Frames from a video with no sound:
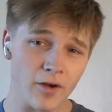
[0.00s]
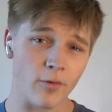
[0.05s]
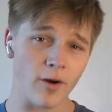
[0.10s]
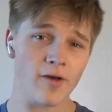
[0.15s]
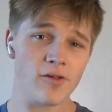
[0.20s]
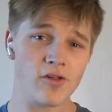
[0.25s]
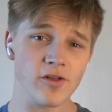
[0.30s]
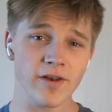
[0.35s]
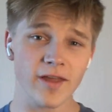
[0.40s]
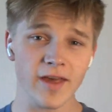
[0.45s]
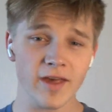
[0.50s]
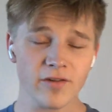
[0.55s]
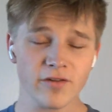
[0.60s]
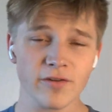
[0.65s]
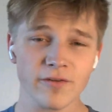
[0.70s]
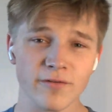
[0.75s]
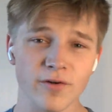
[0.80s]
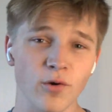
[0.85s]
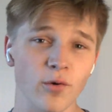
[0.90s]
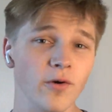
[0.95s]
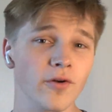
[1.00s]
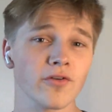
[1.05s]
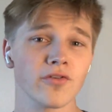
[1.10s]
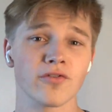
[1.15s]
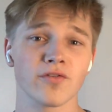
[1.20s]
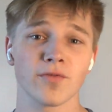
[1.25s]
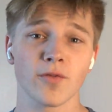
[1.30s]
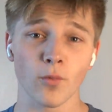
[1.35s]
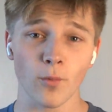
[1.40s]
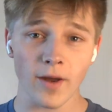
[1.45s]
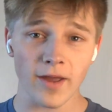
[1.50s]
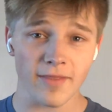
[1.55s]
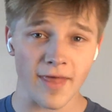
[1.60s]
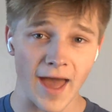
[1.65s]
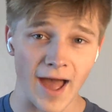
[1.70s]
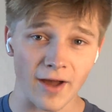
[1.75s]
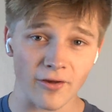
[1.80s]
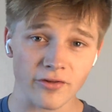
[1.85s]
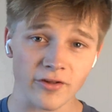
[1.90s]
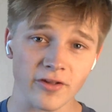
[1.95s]
question is of course The Way of the
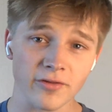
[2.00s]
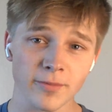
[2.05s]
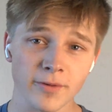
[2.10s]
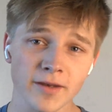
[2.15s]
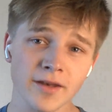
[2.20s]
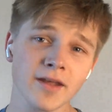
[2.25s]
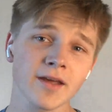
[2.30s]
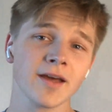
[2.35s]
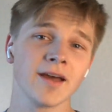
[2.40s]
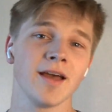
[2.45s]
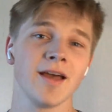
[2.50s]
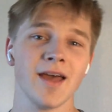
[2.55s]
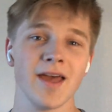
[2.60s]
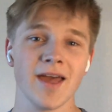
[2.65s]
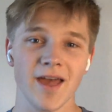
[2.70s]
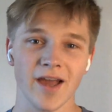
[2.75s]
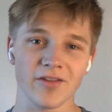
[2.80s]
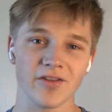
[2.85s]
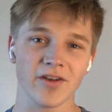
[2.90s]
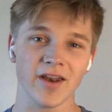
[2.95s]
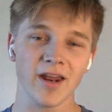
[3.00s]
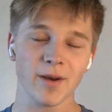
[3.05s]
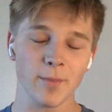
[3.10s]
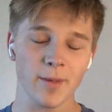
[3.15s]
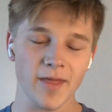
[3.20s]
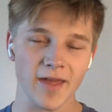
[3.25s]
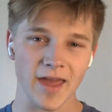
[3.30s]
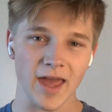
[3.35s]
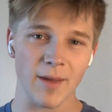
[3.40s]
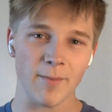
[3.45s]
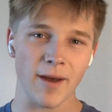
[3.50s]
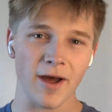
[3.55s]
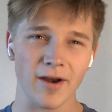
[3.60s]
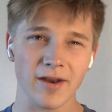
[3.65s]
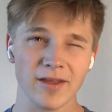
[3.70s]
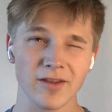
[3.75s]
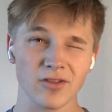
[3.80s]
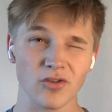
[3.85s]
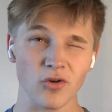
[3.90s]
Househusband. It's an anime that came out in